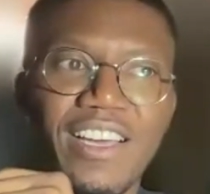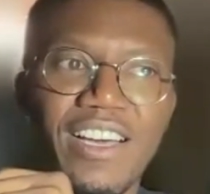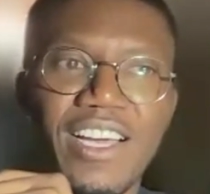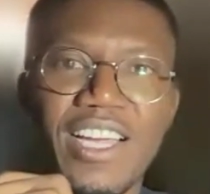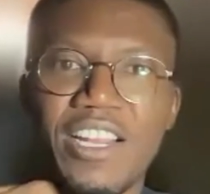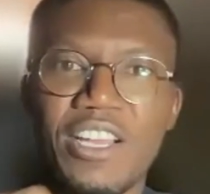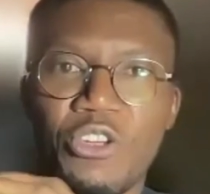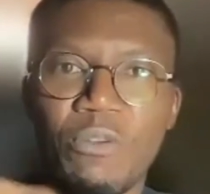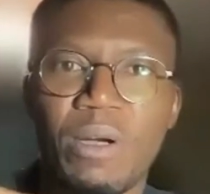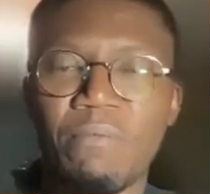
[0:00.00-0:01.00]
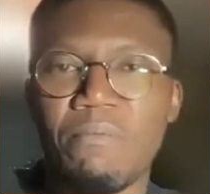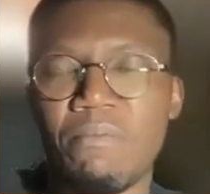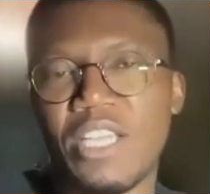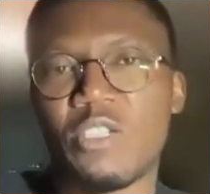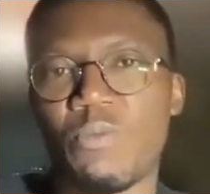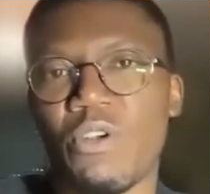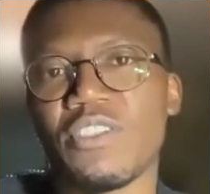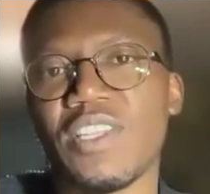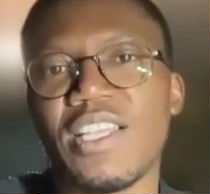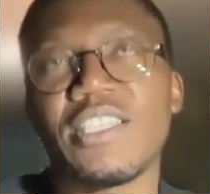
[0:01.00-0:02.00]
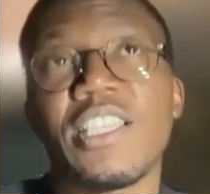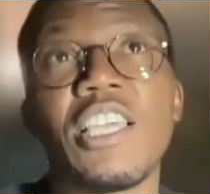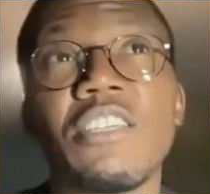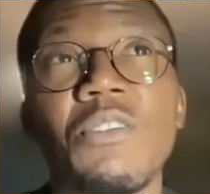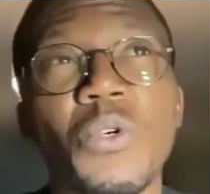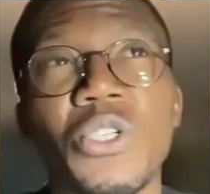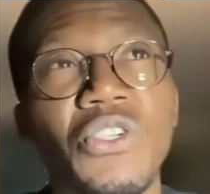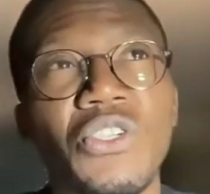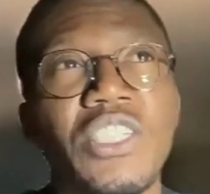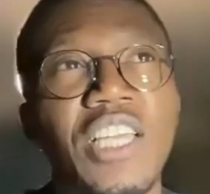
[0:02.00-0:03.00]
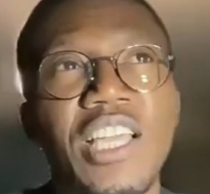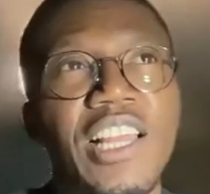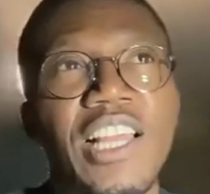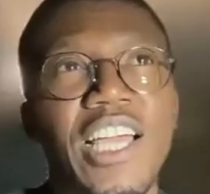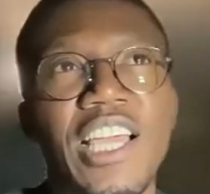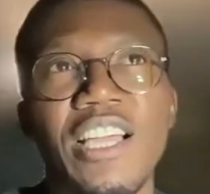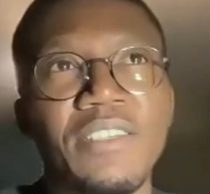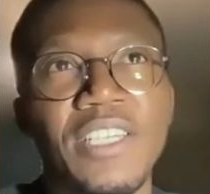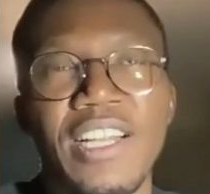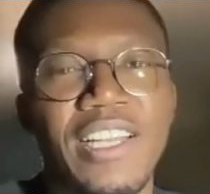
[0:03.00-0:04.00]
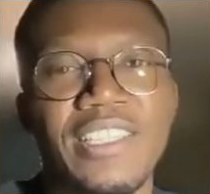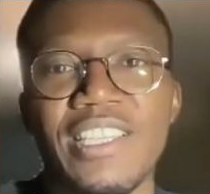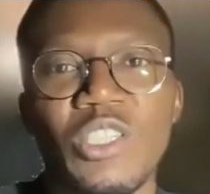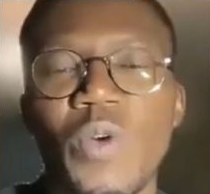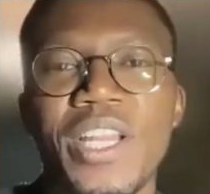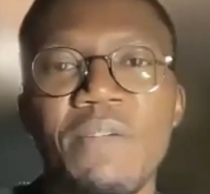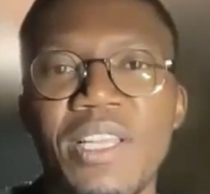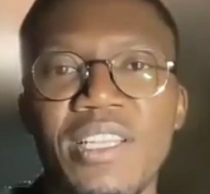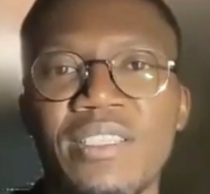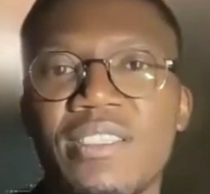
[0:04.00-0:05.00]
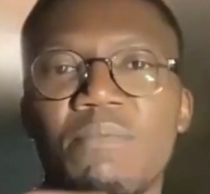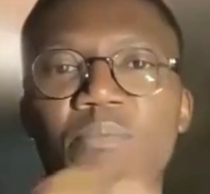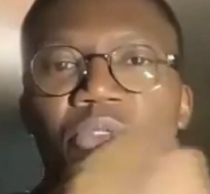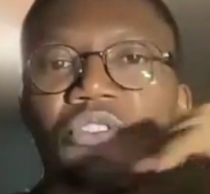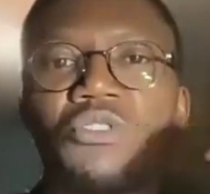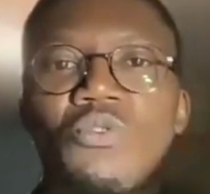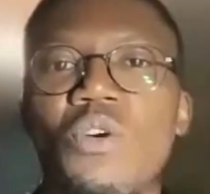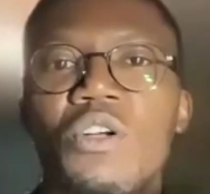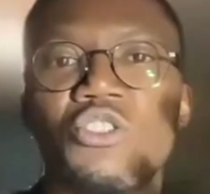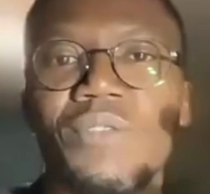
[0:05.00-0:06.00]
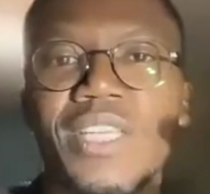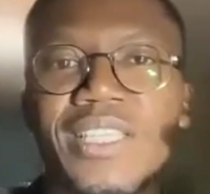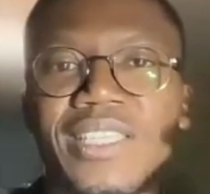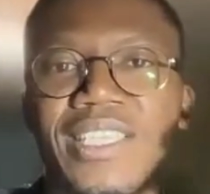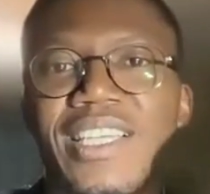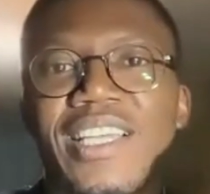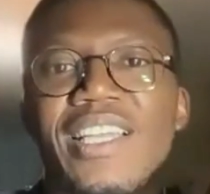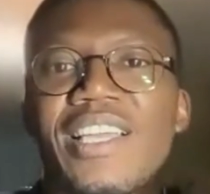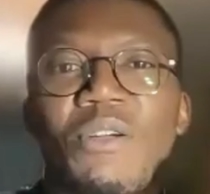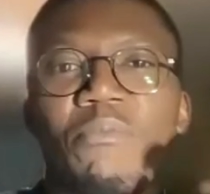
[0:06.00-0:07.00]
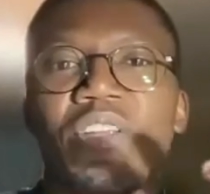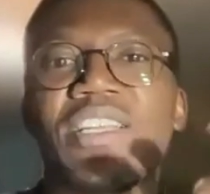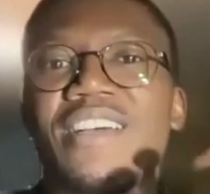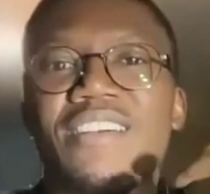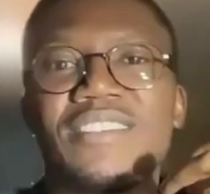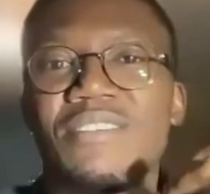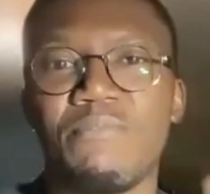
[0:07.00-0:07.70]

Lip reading: And in a human-based process, it was going to take, like, let's say 20 minutes to produce one unit. We brought it down to